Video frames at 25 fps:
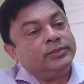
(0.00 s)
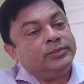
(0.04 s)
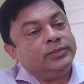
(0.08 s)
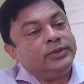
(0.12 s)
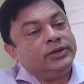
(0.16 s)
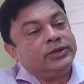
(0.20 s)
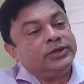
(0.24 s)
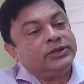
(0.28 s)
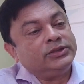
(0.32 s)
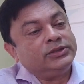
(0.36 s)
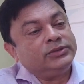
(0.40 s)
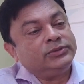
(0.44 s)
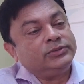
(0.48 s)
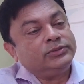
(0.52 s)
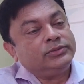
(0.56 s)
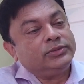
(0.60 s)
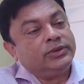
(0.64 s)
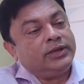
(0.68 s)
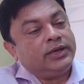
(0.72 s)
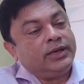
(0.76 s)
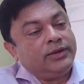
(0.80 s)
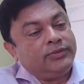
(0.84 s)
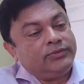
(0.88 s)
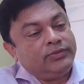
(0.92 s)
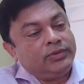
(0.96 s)
because
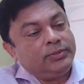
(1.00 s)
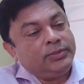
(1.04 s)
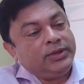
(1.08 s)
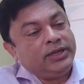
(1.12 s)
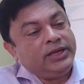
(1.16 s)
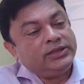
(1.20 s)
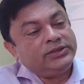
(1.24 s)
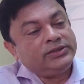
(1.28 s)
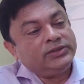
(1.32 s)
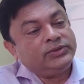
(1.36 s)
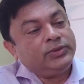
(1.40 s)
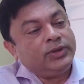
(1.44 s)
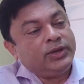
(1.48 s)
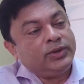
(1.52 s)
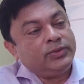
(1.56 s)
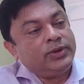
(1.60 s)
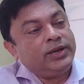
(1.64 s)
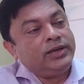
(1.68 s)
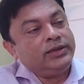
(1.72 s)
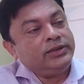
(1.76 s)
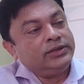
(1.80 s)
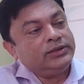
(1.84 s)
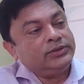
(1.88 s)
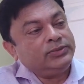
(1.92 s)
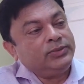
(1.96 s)
from the age of
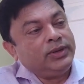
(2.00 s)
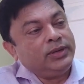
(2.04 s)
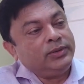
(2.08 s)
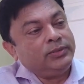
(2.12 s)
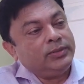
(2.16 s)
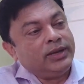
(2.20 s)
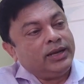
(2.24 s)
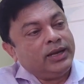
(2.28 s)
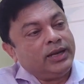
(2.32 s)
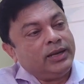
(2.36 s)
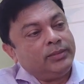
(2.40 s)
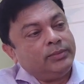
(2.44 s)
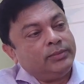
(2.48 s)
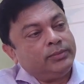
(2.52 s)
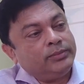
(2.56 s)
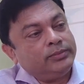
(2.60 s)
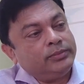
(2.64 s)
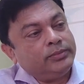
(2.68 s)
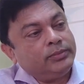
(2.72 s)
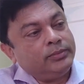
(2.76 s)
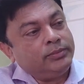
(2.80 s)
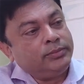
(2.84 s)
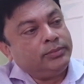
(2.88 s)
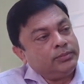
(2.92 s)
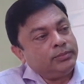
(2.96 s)
21 that's when
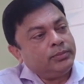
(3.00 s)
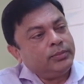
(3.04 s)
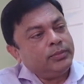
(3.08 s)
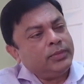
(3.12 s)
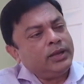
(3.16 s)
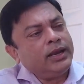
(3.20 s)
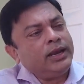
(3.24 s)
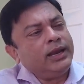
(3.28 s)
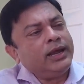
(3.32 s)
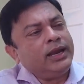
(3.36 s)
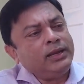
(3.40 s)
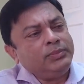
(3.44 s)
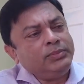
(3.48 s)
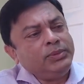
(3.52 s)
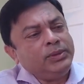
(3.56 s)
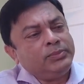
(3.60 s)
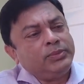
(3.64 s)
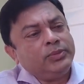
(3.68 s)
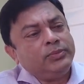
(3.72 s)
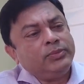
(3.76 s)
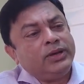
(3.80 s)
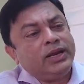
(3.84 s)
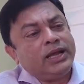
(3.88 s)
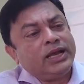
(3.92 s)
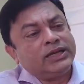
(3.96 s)
a lot of
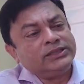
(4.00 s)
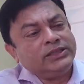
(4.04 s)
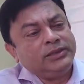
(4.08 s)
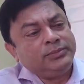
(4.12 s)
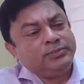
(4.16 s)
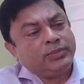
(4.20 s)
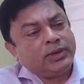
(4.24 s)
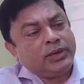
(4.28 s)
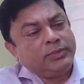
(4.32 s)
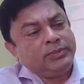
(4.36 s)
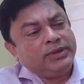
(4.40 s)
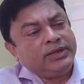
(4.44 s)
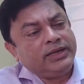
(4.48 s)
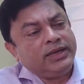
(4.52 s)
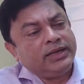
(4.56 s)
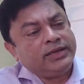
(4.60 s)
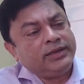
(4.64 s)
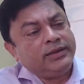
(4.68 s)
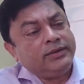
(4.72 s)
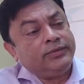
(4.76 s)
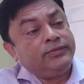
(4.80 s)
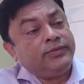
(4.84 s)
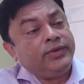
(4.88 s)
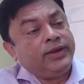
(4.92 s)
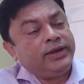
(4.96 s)
people will actually probably get
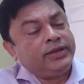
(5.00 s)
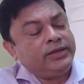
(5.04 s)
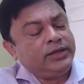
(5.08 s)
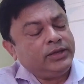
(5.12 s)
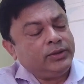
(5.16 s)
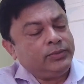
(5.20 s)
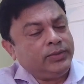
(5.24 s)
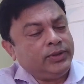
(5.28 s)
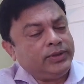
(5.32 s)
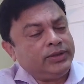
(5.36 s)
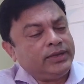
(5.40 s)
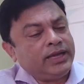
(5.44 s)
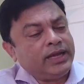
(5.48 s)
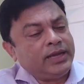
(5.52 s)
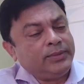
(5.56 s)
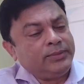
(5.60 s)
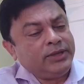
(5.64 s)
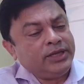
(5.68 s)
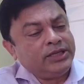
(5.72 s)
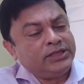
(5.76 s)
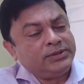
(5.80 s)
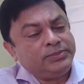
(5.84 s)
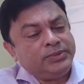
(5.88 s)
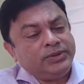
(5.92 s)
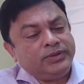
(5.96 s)
infected with
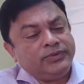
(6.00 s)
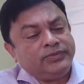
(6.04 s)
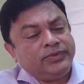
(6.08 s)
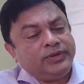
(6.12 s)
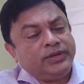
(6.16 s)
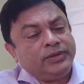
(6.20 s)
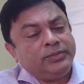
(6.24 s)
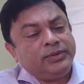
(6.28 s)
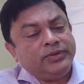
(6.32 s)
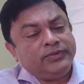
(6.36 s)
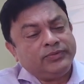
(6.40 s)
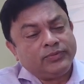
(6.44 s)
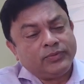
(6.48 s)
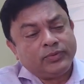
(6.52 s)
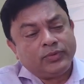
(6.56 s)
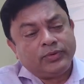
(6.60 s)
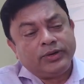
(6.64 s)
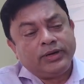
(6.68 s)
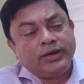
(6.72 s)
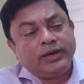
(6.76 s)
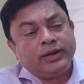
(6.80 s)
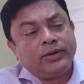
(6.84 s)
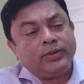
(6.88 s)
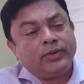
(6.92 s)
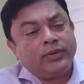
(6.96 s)
HPV before
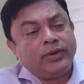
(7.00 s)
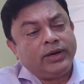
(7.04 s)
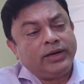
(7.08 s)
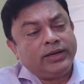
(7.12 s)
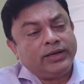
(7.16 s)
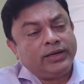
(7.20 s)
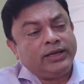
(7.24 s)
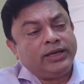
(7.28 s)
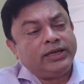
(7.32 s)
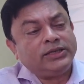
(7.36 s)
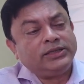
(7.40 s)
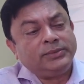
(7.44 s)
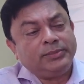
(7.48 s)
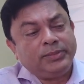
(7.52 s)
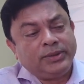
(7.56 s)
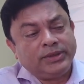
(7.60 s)
in the early age,